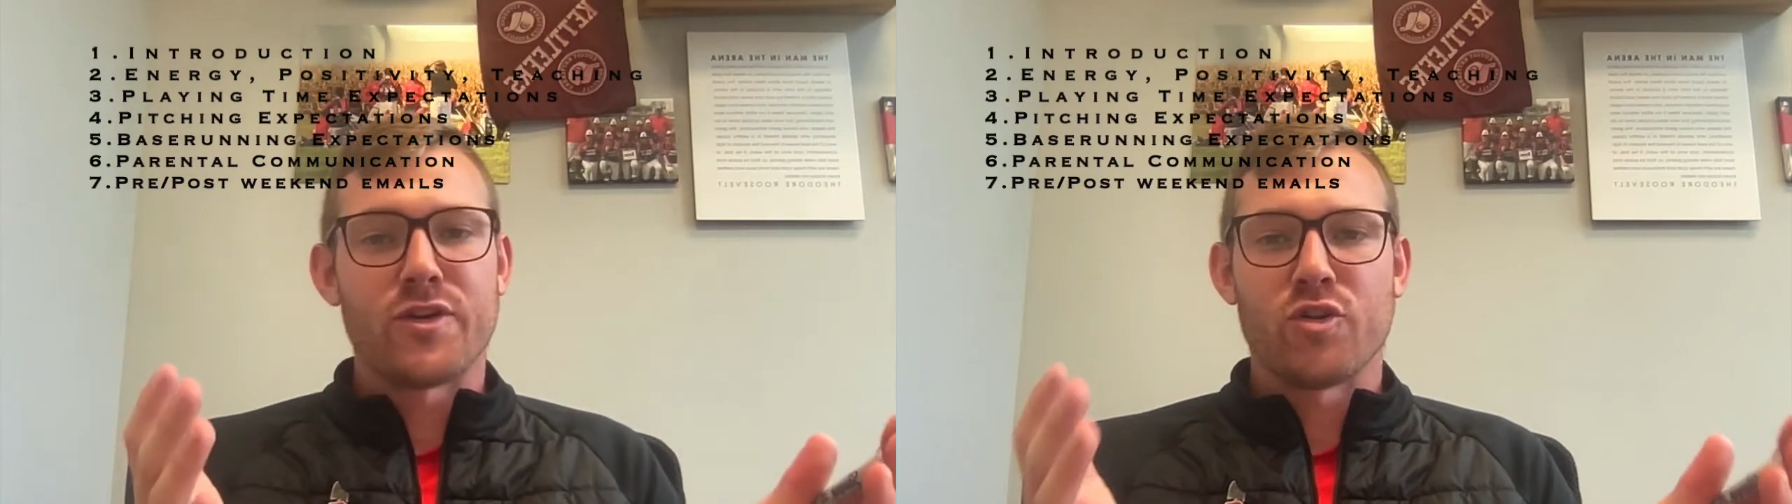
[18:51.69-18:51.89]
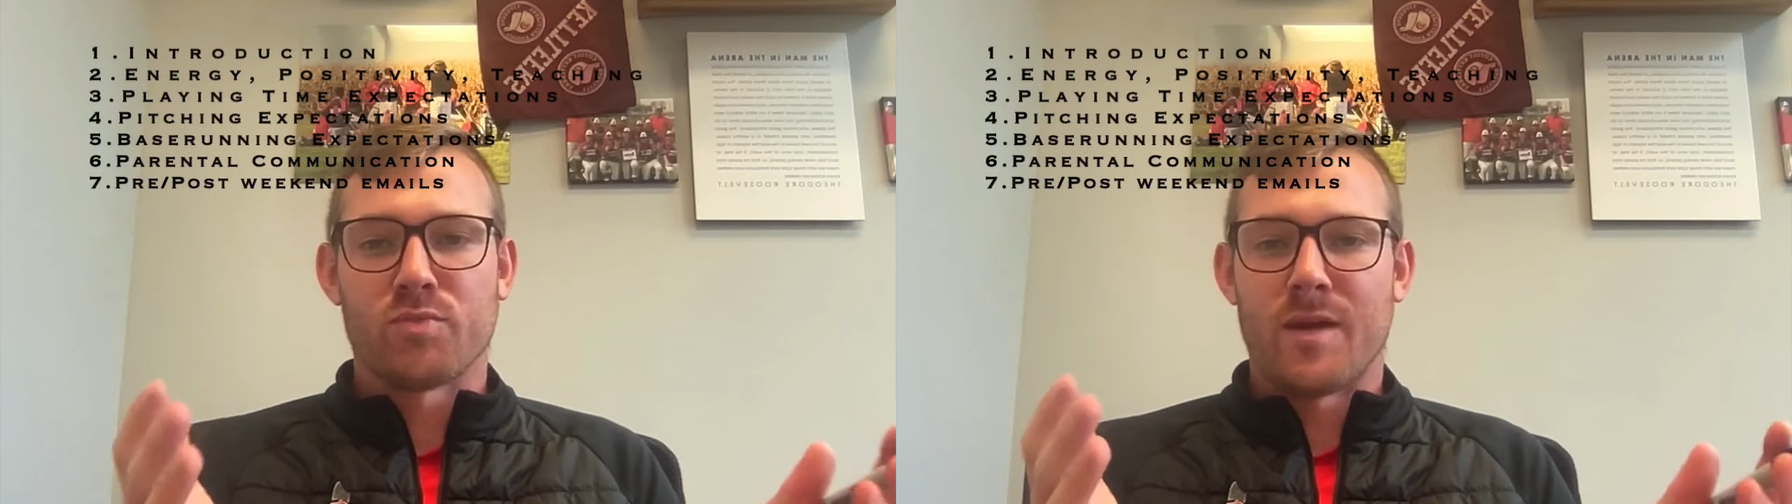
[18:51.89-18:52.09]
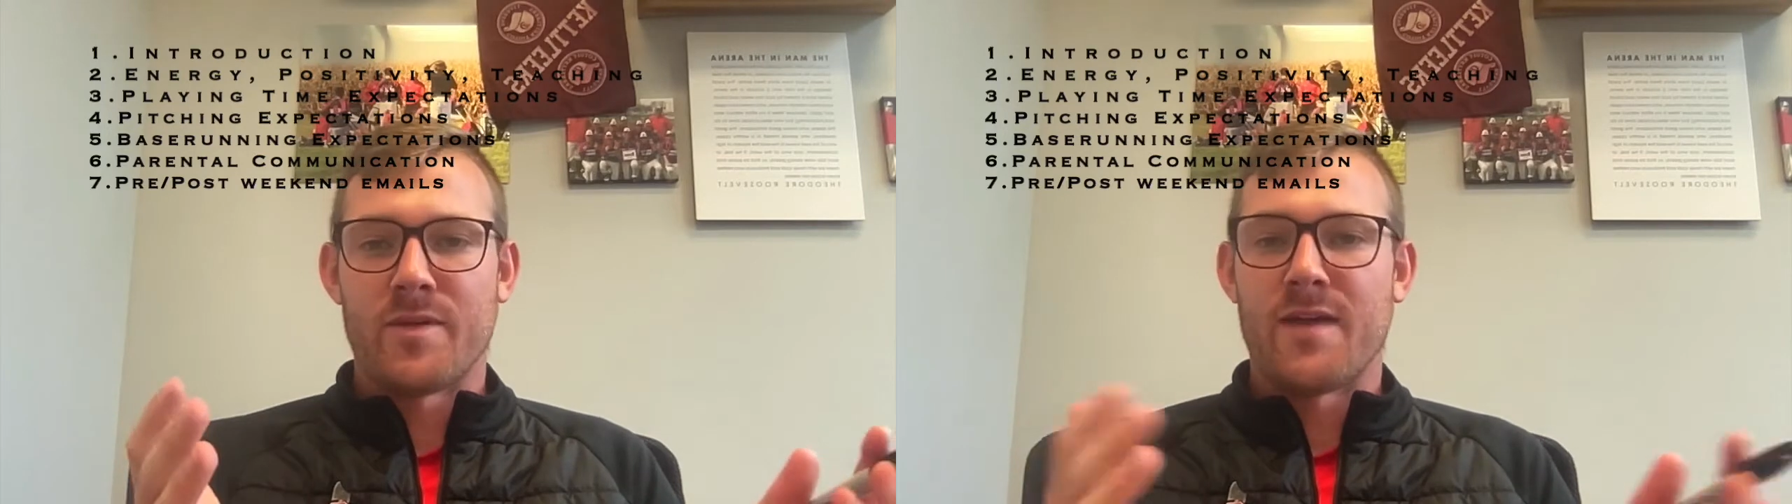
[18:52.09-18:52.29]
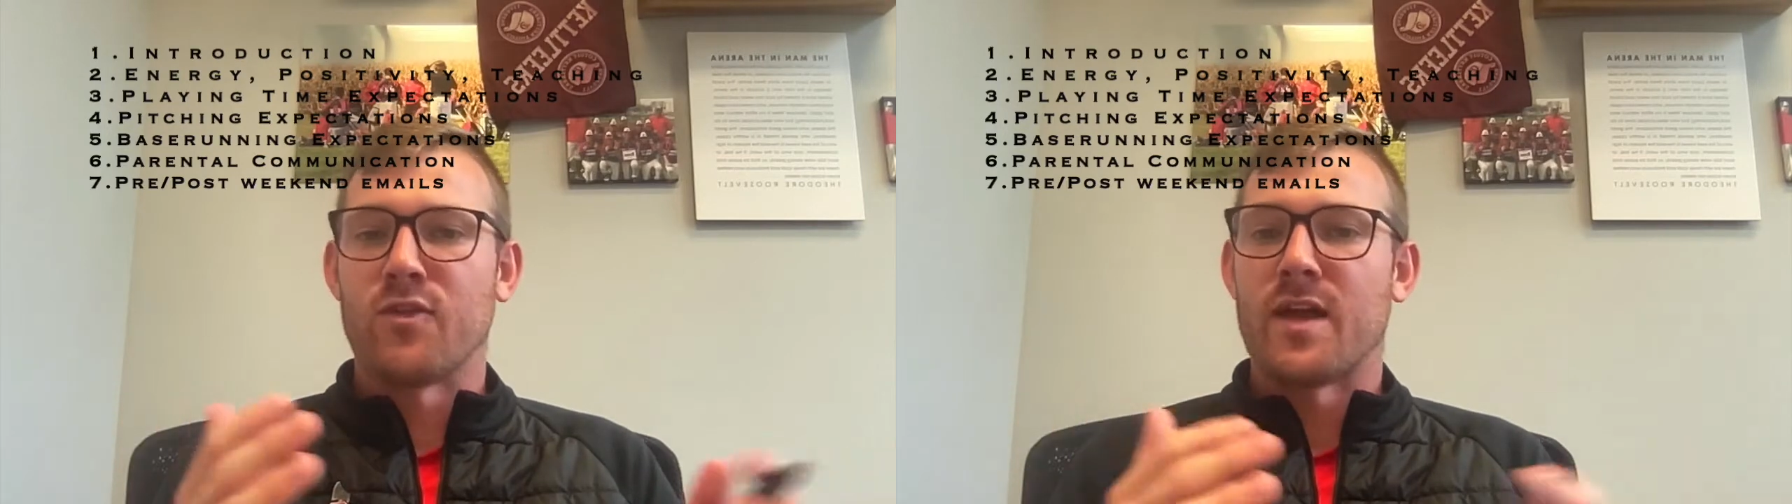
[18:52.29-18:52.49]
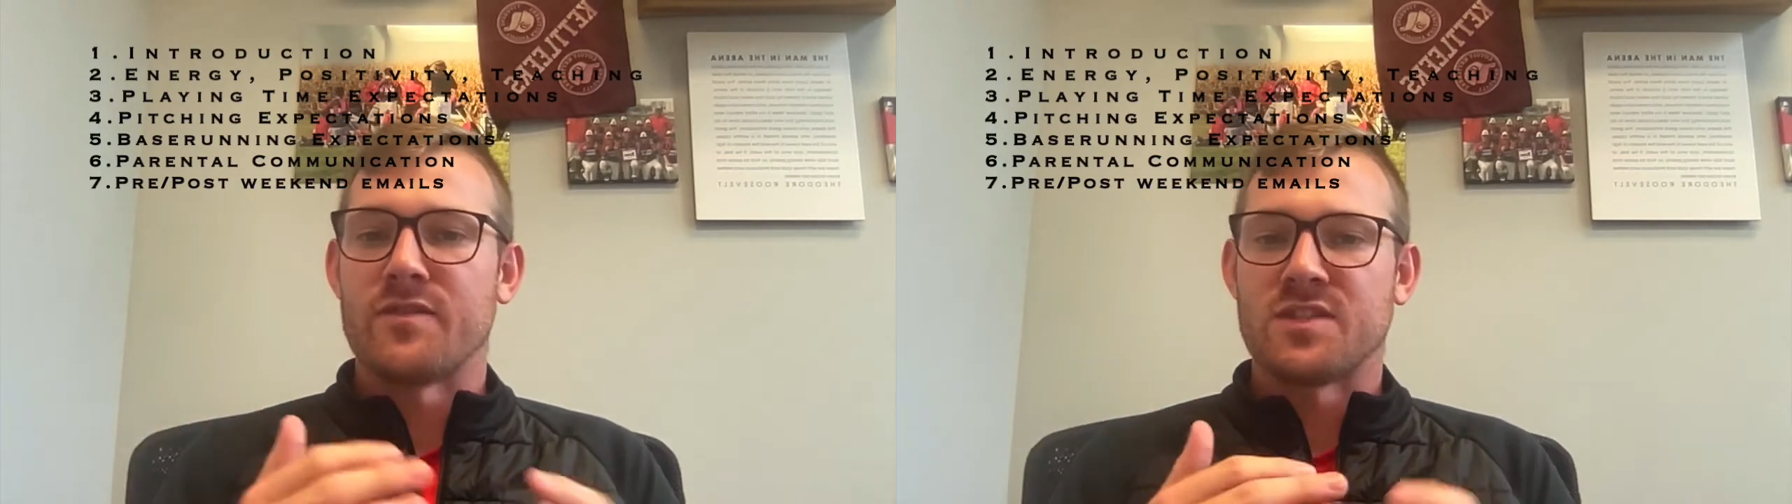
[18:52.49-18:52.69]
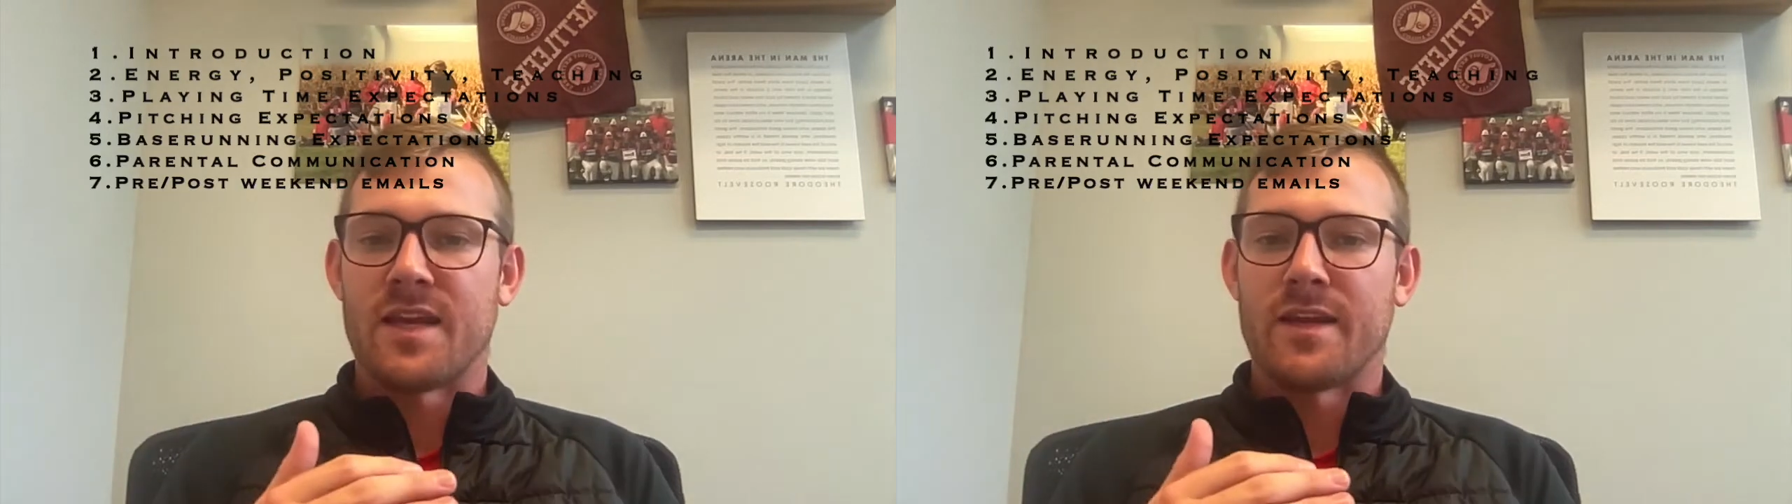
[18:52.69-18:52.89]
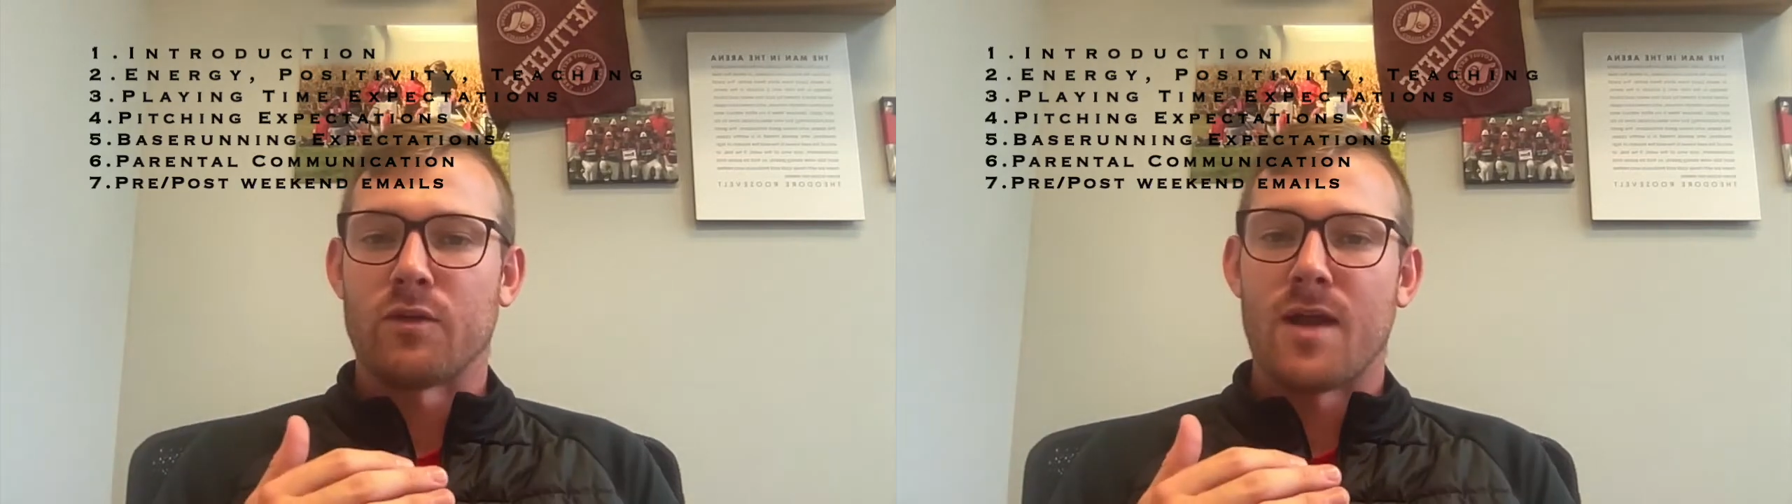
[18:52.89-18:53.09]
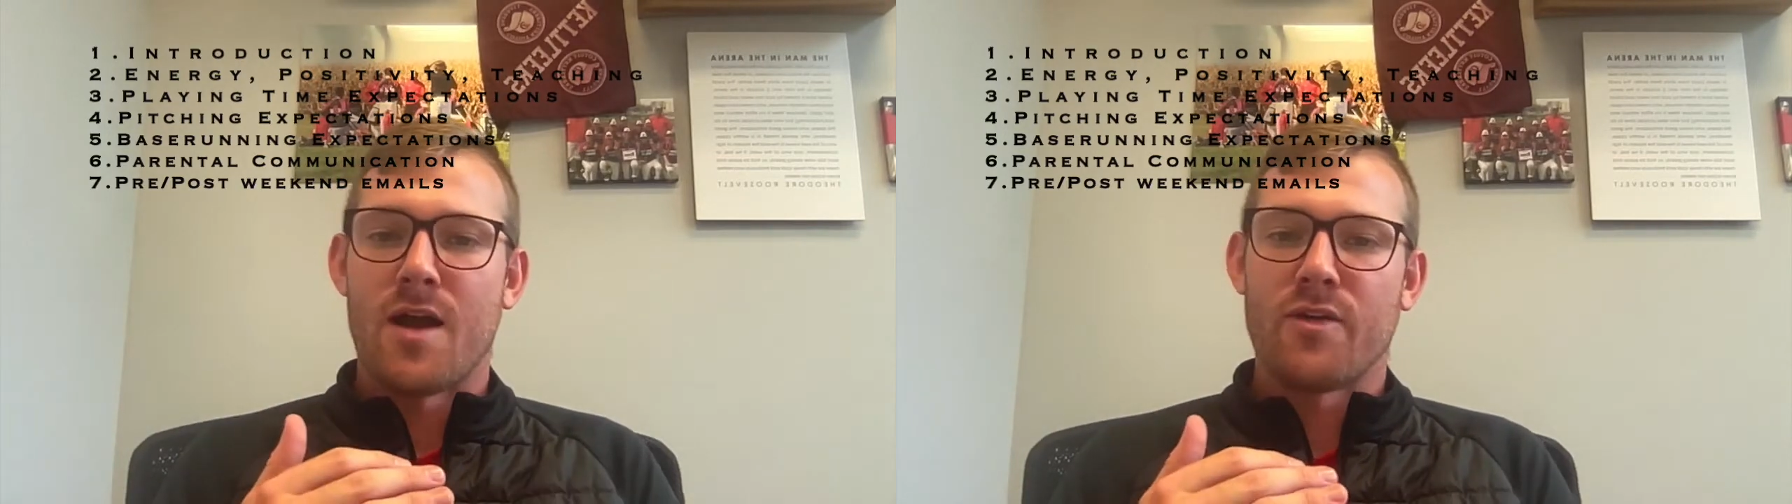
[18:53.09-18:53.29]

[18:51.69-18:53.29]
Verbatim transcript: You'll probably have a lot of standing around,